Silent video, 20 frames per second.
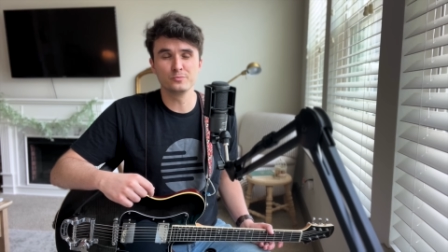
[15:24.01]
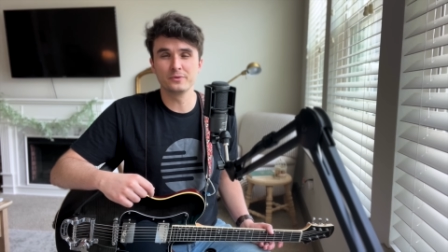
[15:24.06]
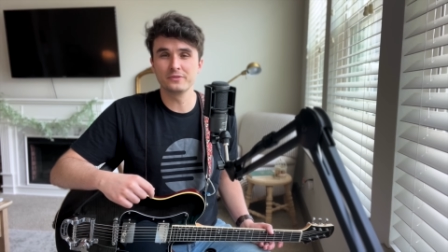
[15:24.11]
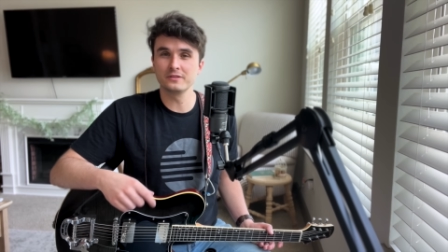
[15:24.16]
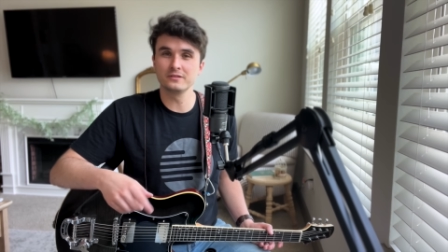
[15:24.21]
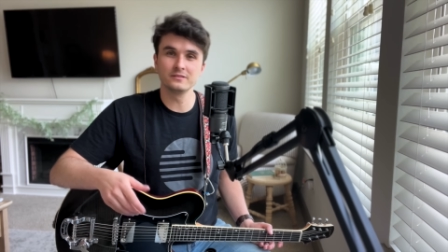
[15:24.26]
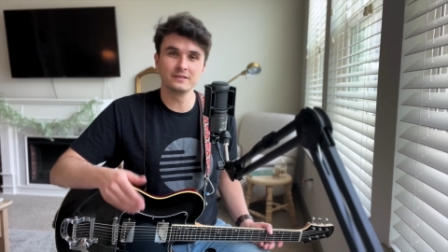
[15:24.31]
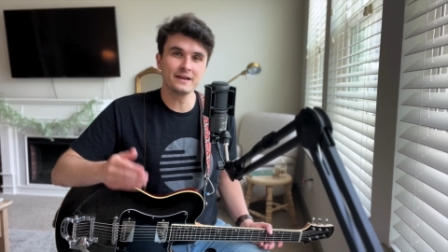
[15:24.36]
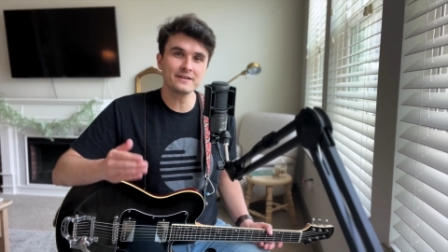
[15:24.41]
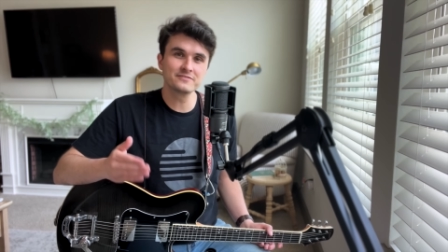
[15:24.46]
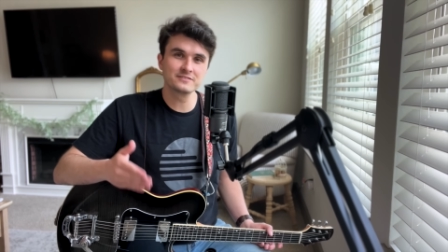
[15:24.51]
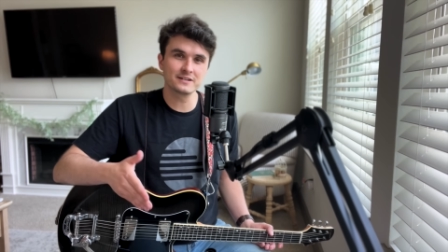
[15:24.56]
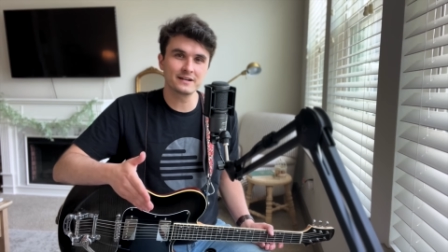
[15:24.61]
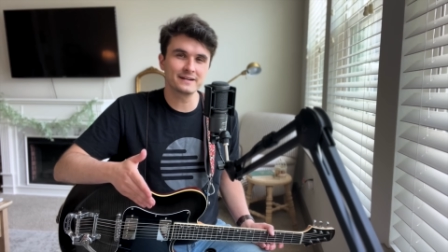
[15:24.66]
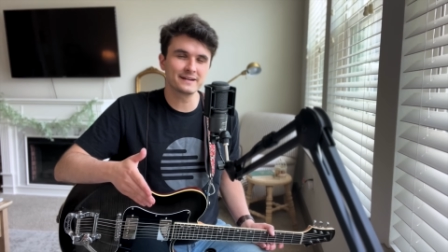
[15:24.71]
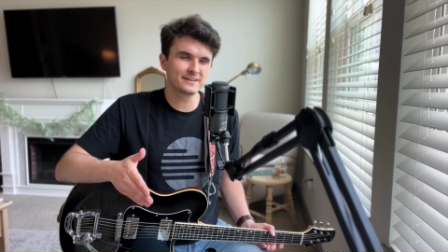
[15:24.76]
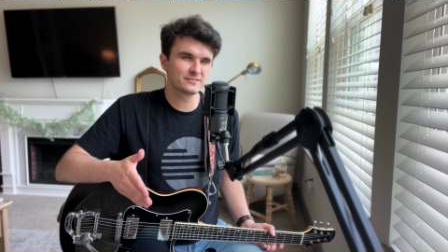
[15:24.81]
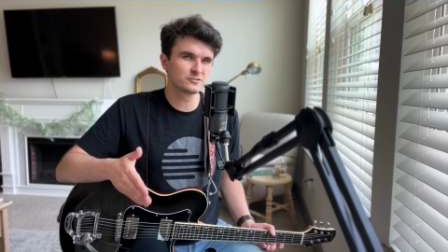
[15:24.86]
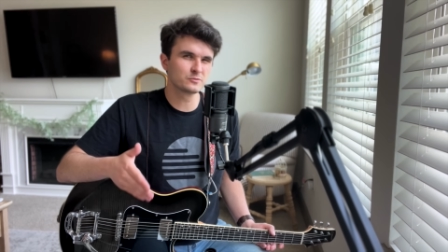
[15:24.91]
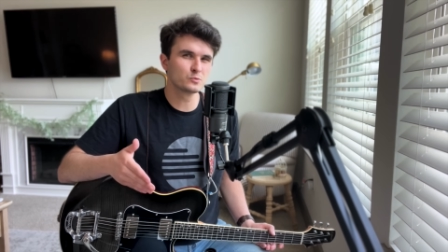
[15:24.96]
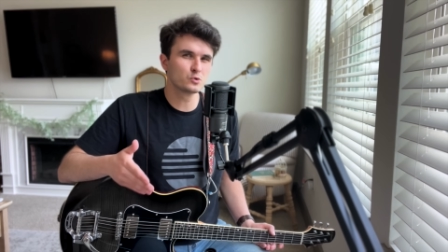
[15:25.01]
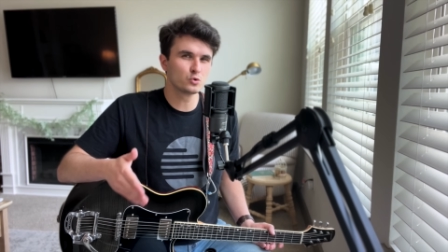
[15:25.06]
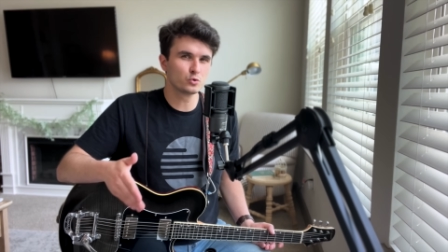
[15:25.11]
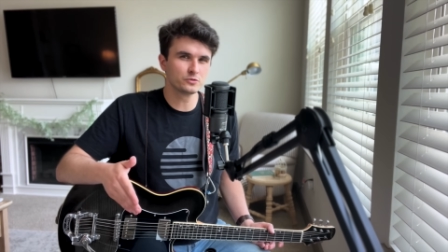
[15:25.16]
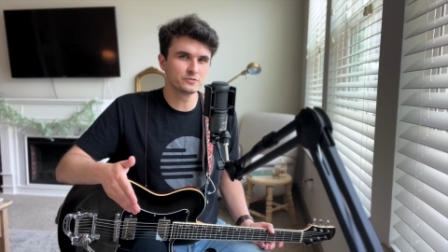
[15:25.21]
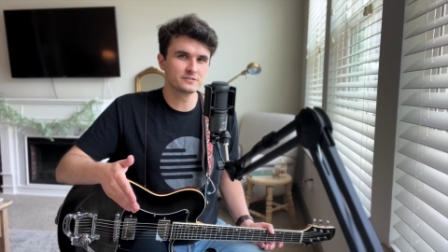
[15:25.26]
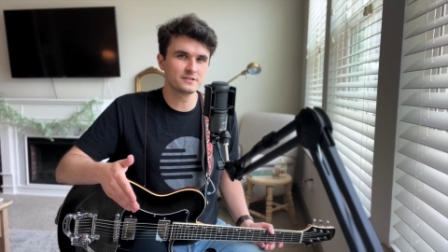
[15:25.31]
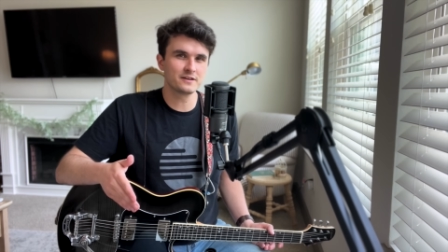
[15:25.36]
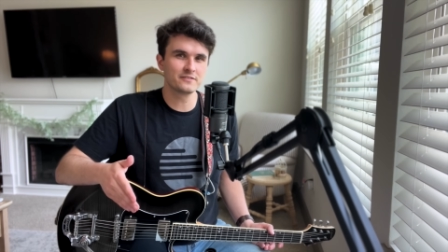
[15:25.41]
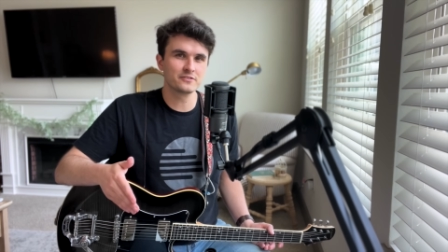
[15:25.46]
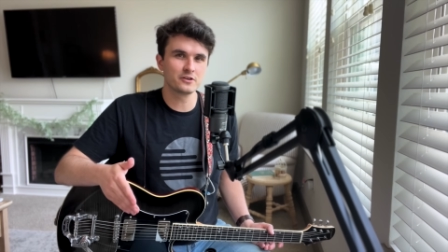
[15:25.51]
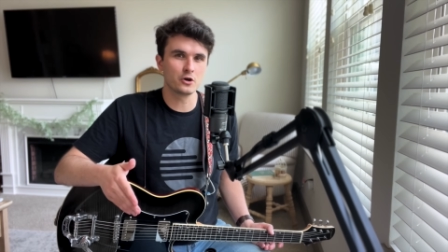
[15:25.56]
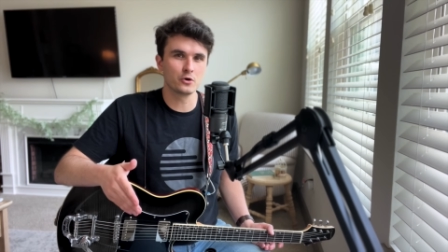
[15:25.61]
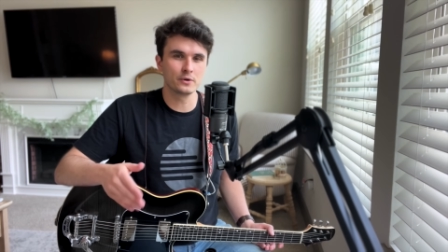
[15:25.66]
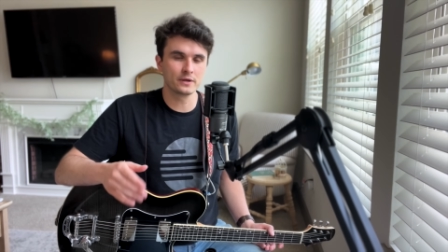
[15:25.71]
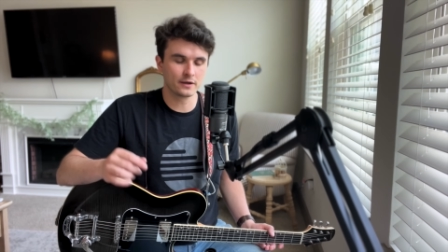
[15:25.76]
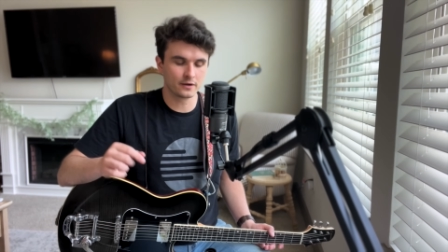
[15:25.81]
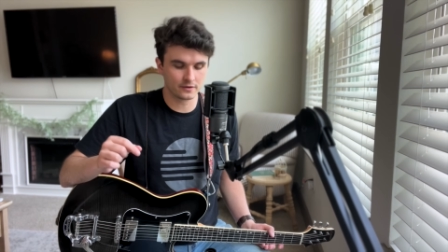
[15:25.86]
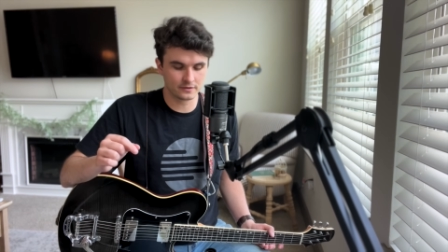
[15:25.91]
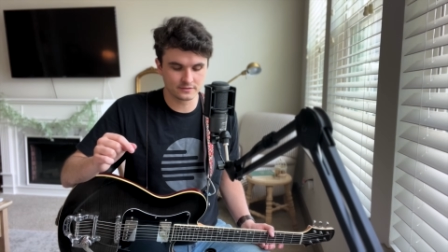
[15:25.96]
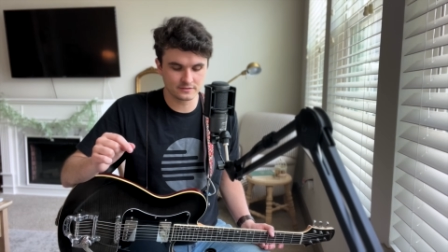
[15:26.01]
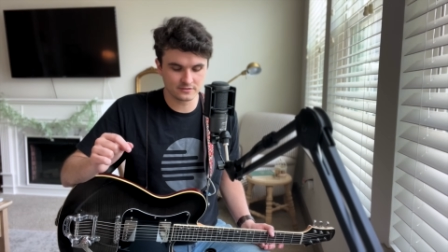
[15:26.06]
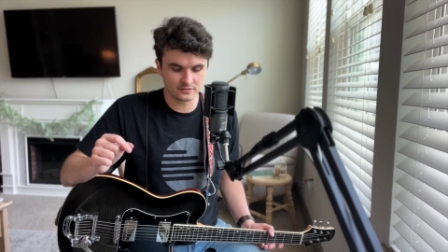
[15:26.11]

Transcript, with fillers: But the left side has some cool stuff going on.